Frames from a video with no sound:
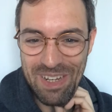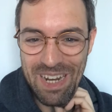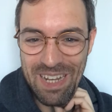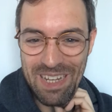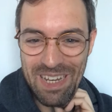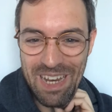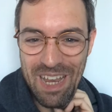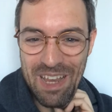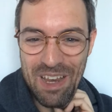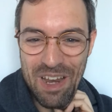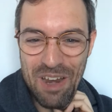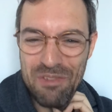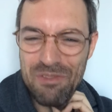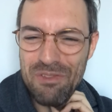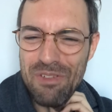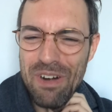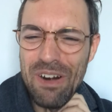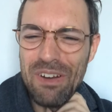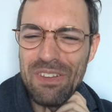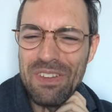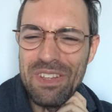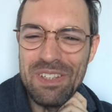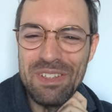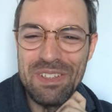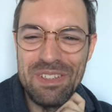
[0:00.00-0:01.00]
I
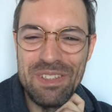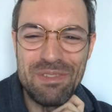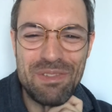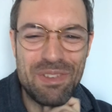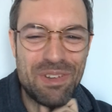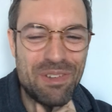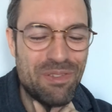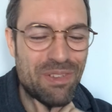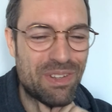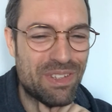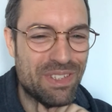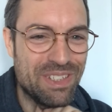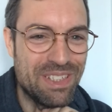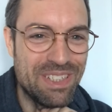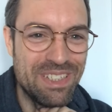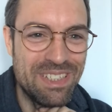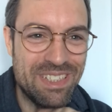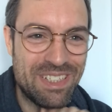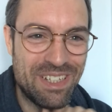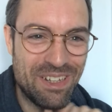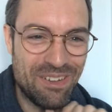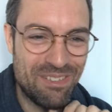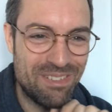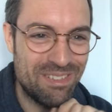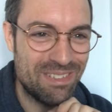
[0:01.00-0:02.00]
rarely even really, I
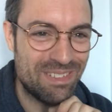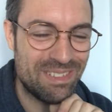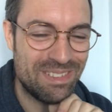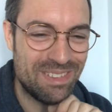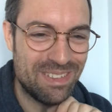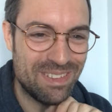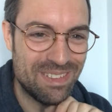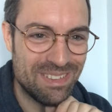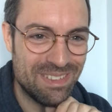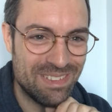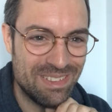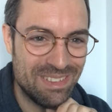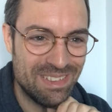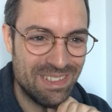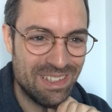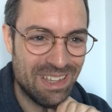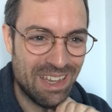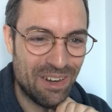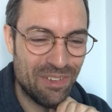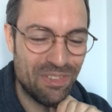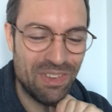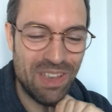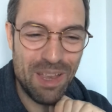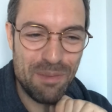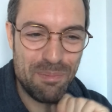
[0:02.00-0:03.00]

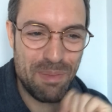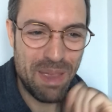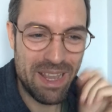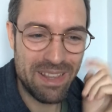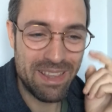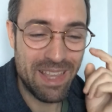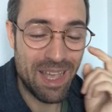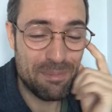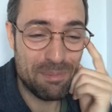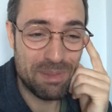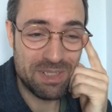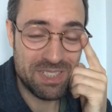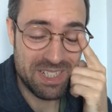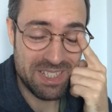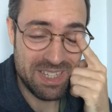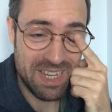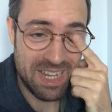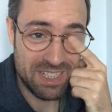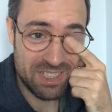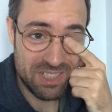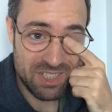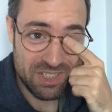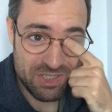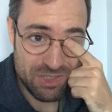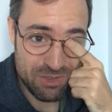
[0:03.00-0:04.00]
don't think I paid that much
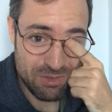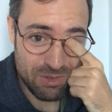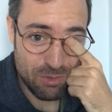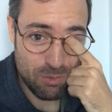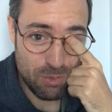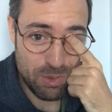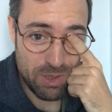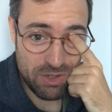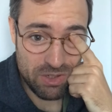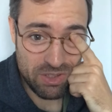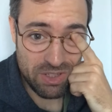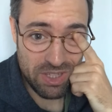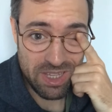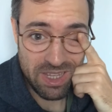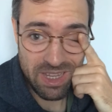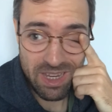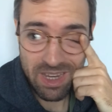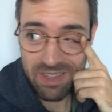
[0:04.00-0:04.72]
attention to it, weirdly.